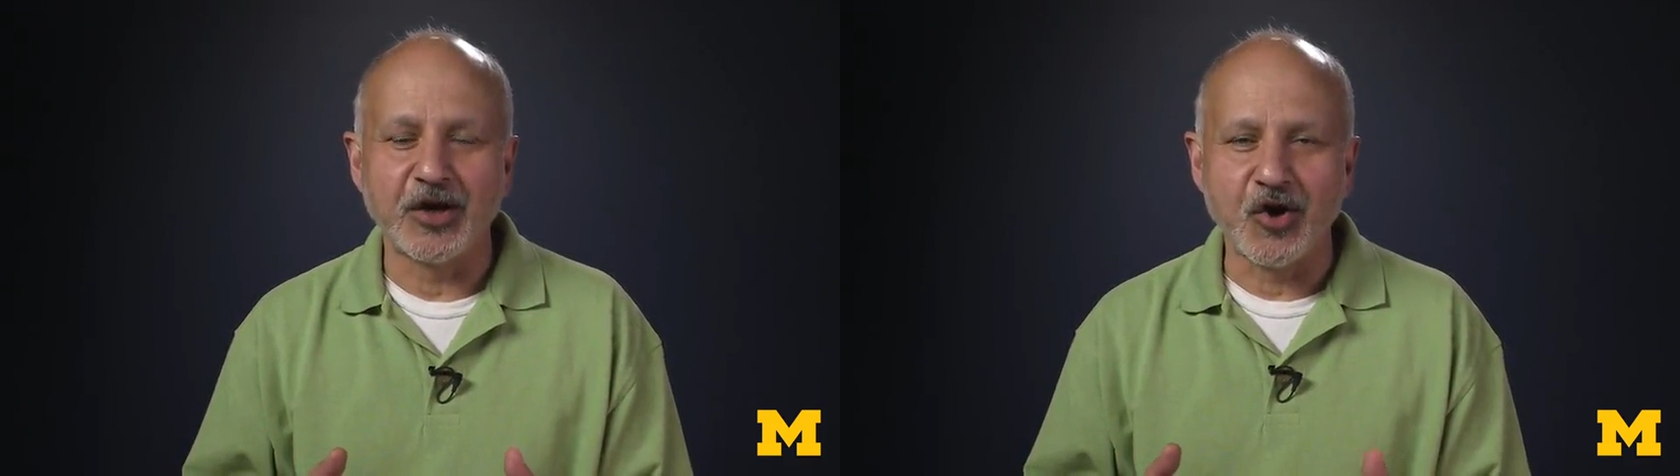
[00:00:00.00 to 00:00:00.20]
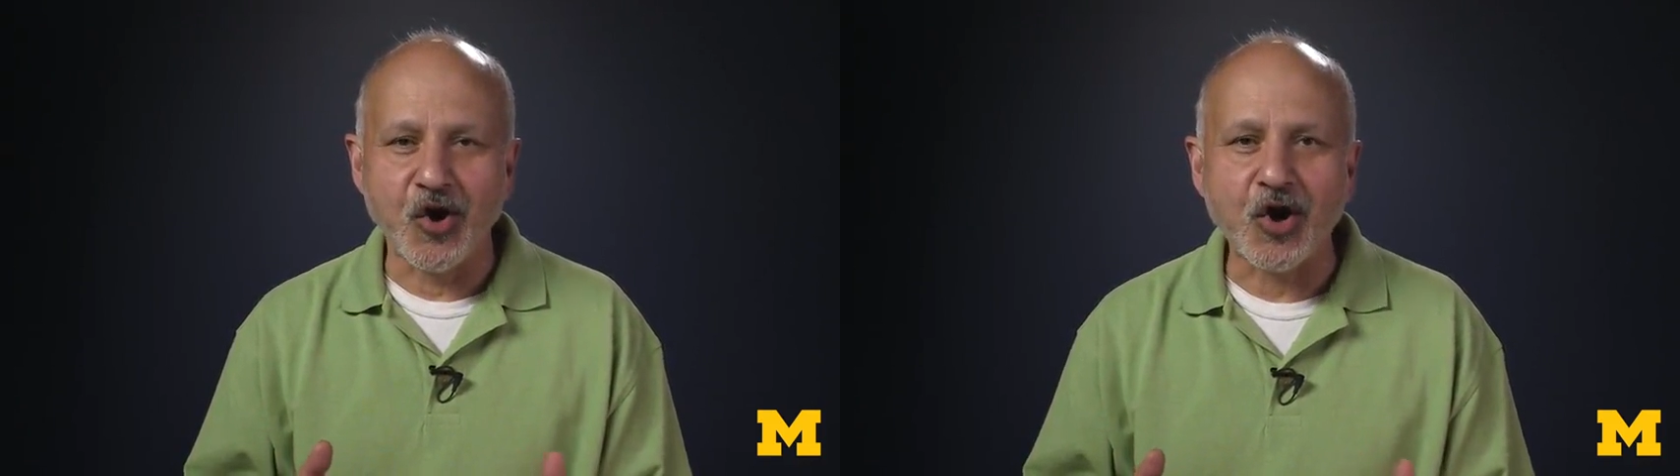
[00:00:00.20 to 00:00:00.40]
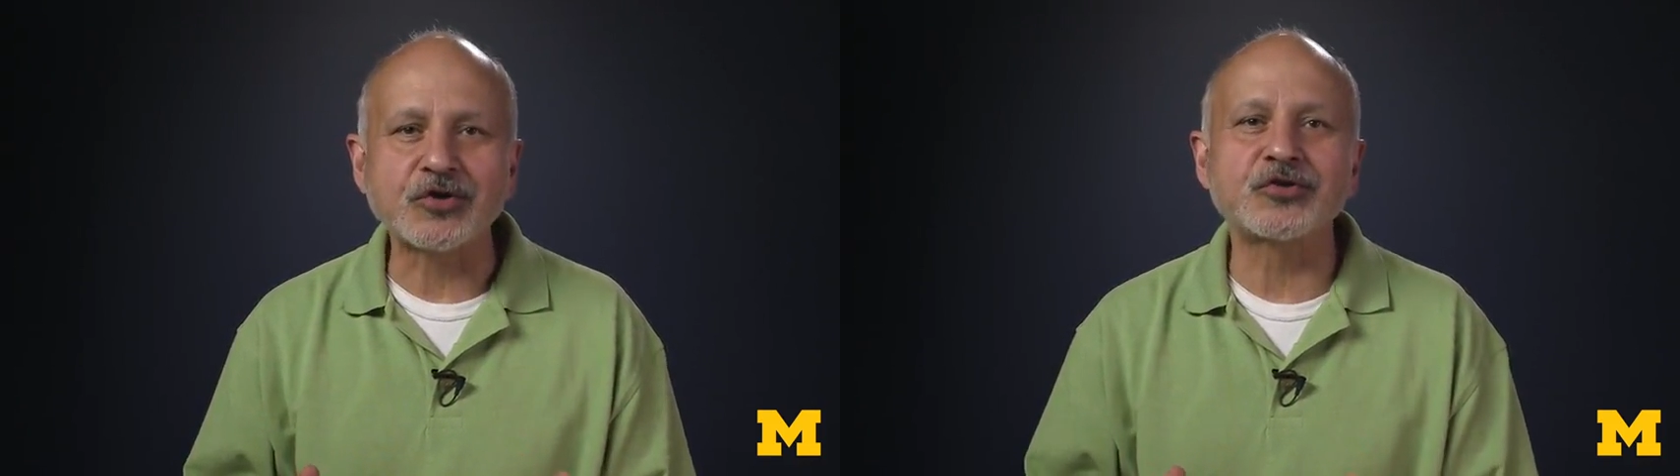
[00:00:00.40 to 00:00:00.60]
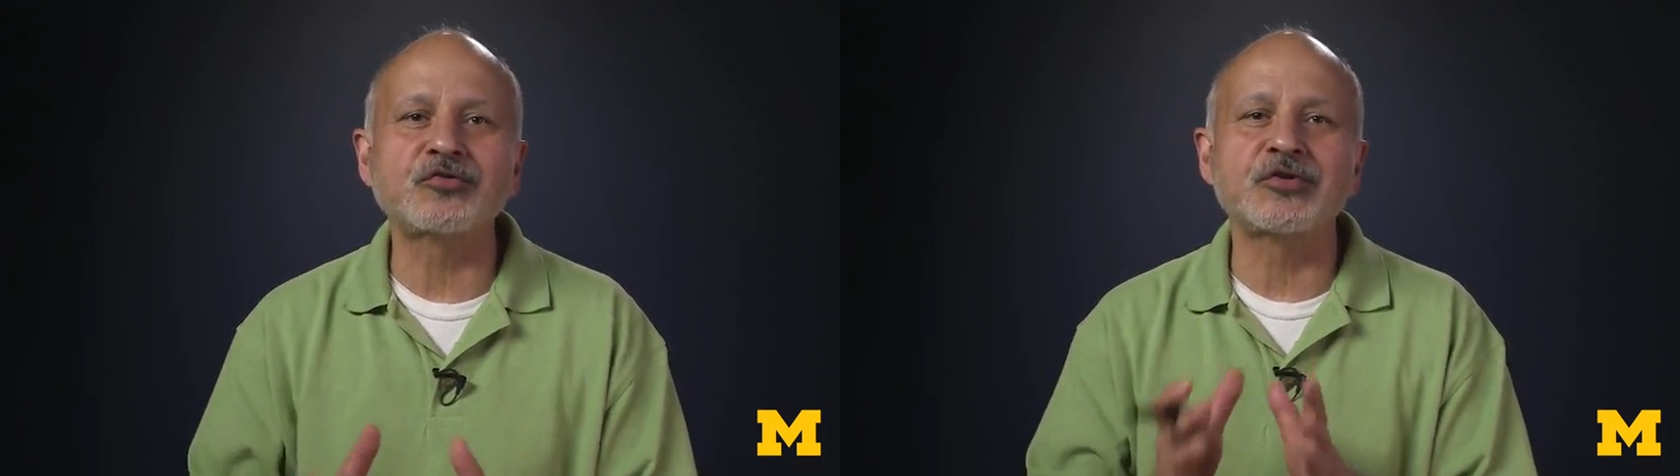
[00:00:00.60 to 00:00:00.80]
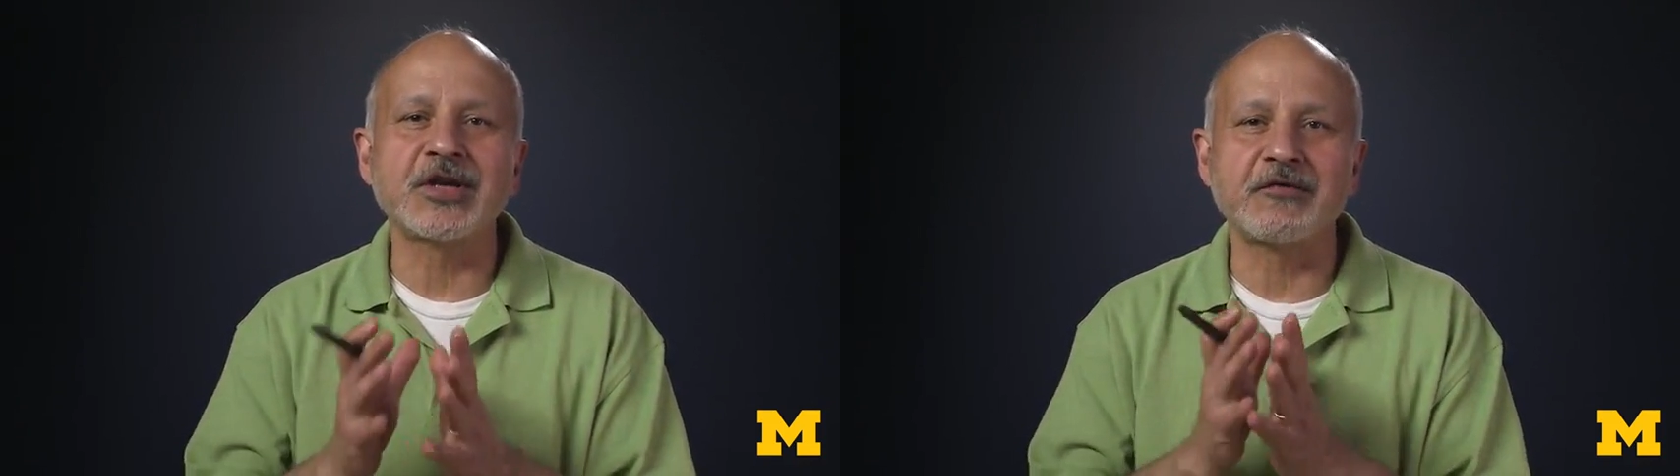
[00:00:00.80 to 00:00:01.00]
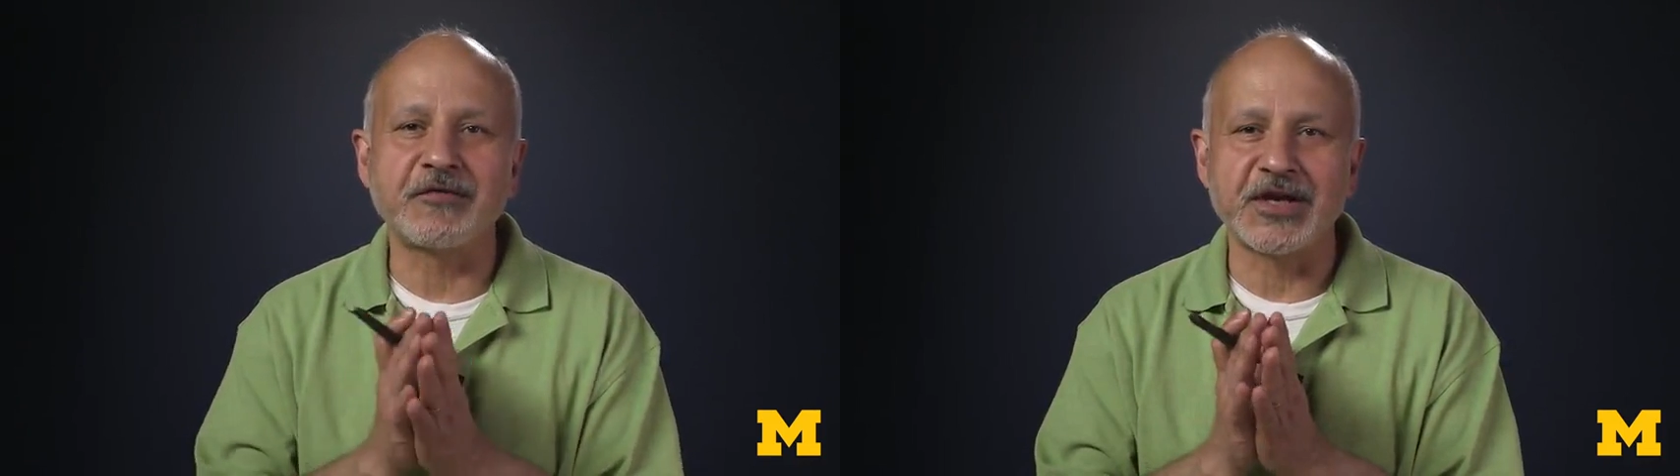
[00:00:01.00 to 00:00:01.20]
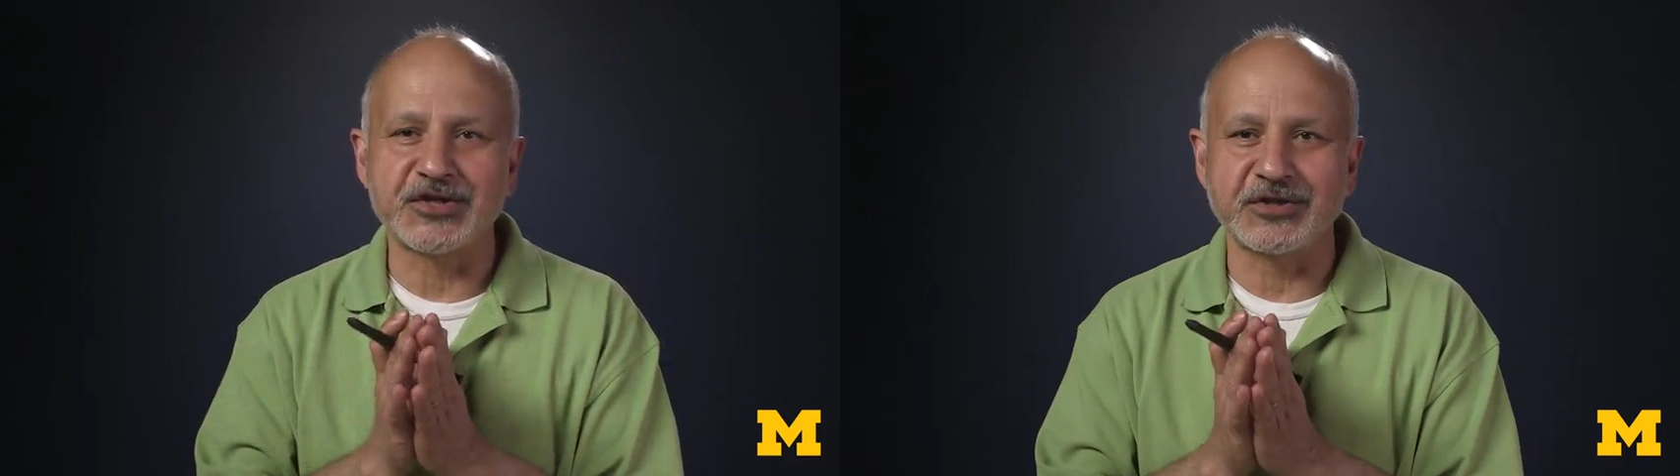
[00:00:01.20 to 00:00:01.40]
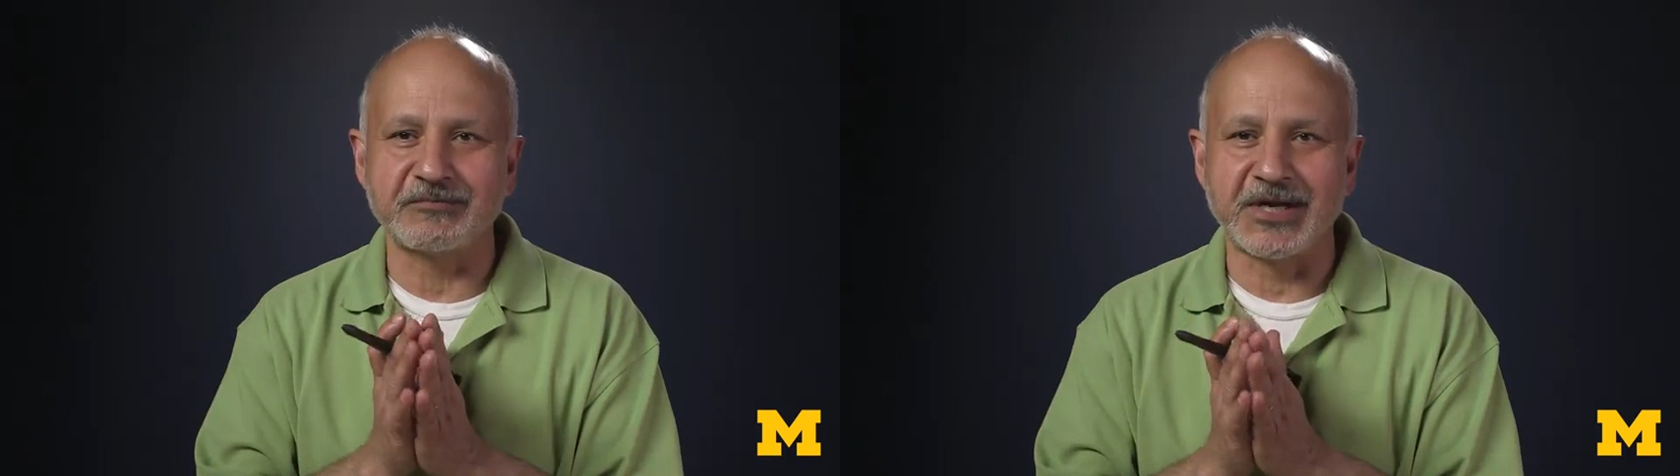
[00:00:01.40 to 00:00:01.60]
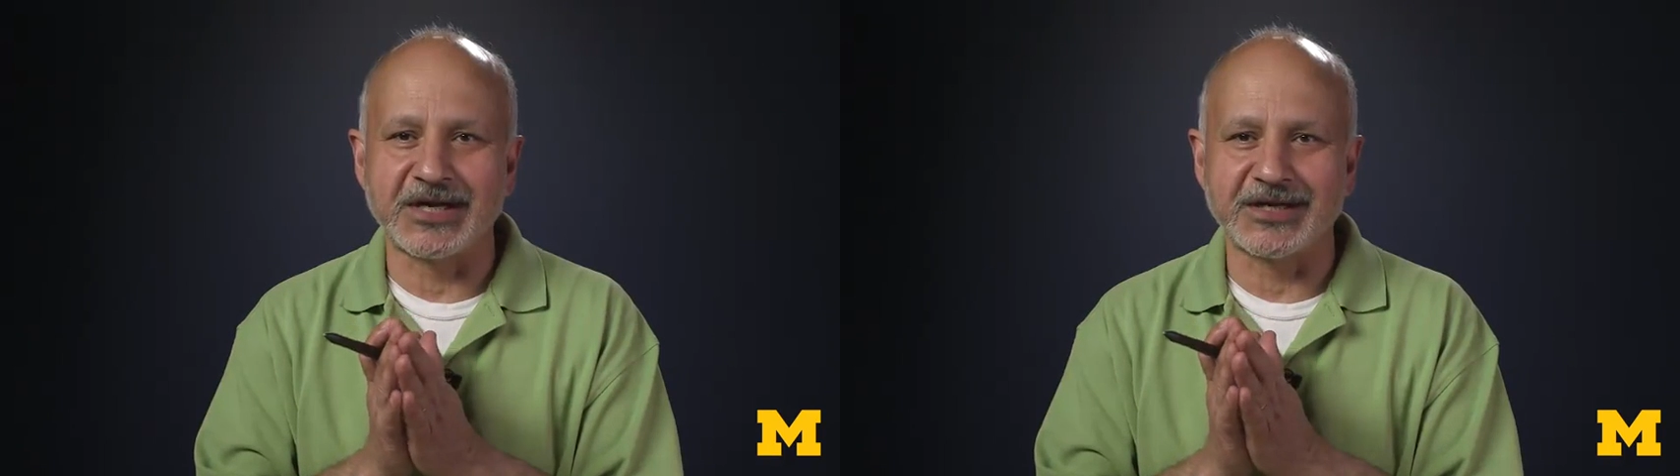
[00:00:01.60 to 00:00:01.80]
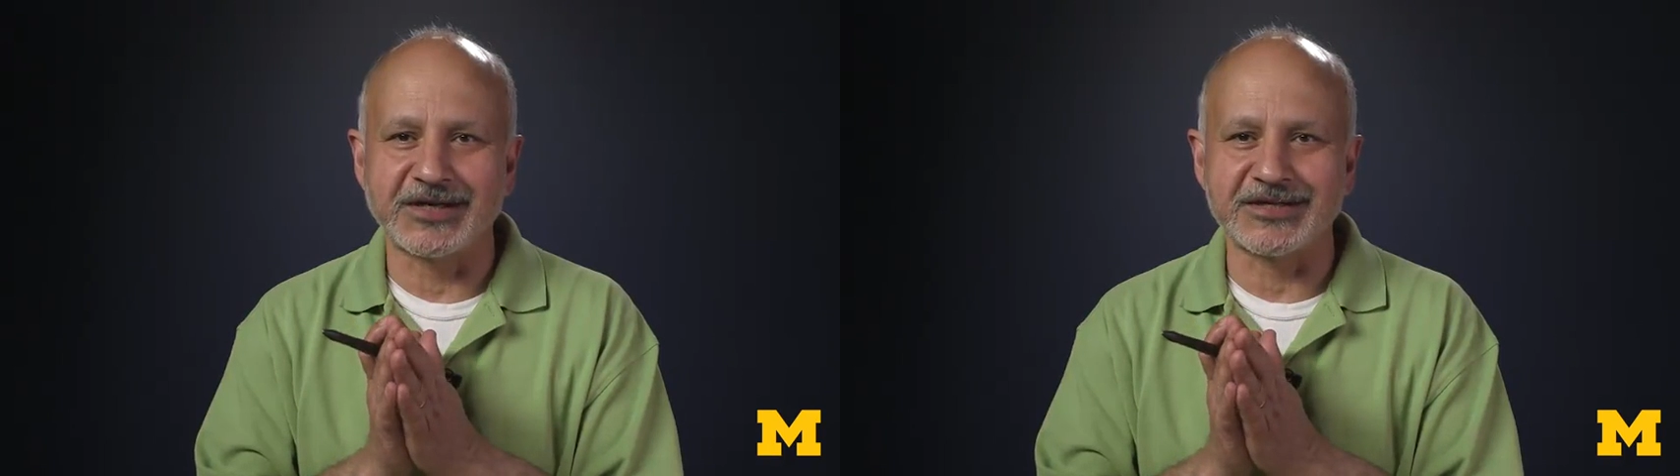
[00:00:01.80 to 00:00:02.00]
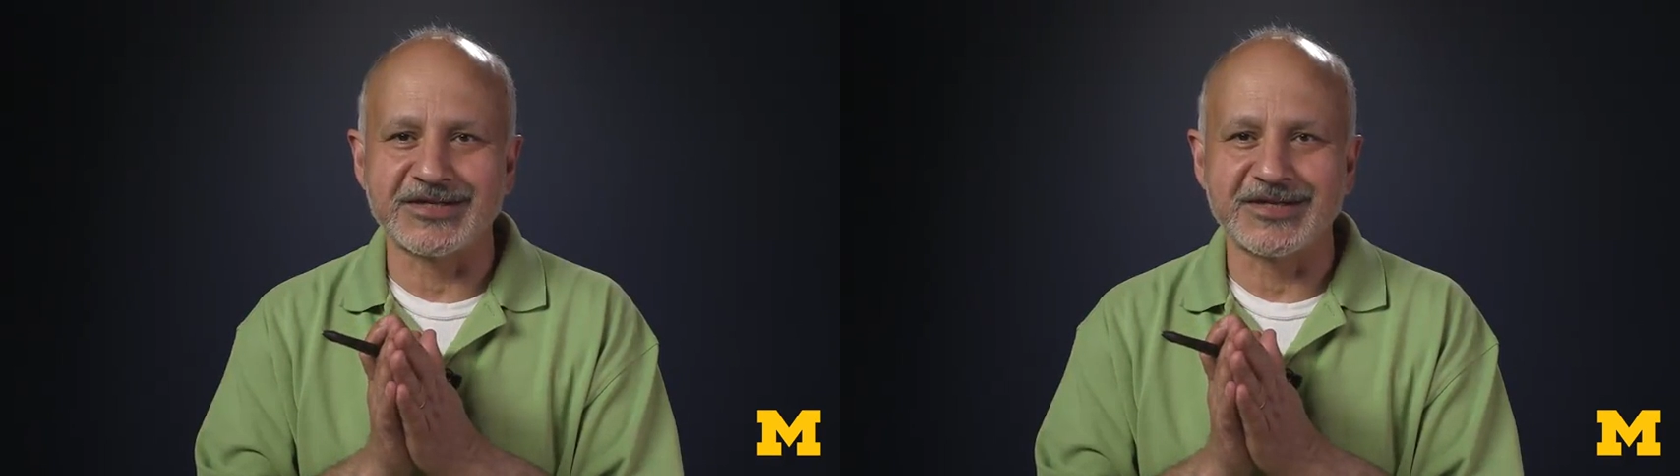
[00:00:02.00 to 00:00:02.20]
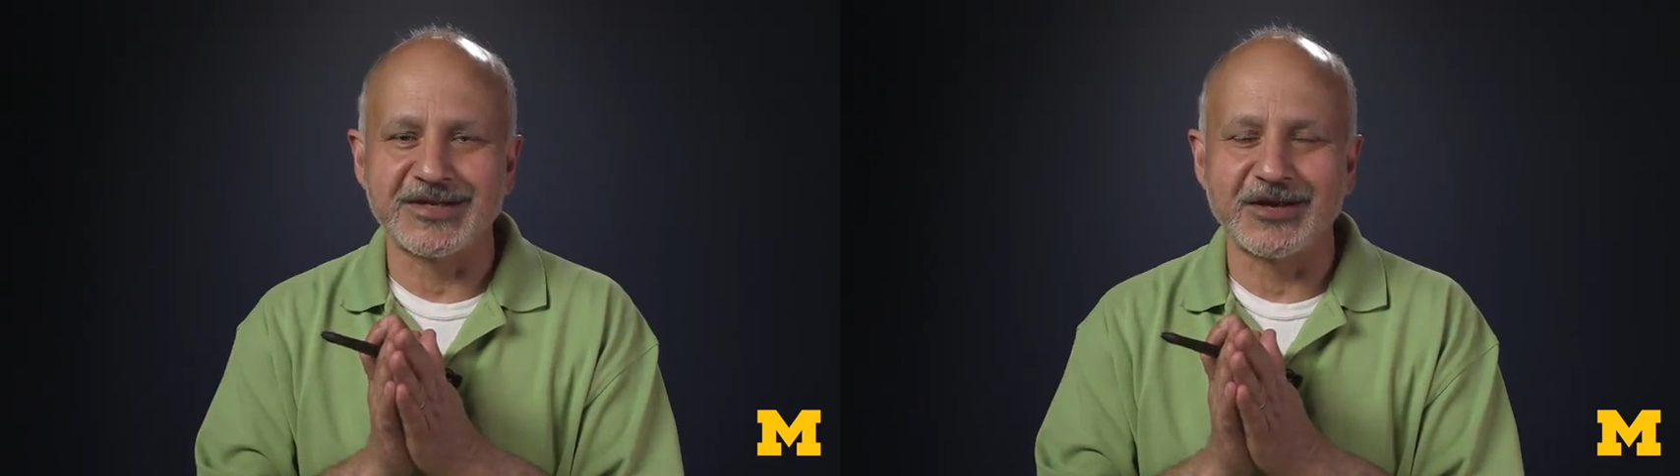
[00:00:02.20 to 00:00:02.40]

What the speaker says: not through the inflation markets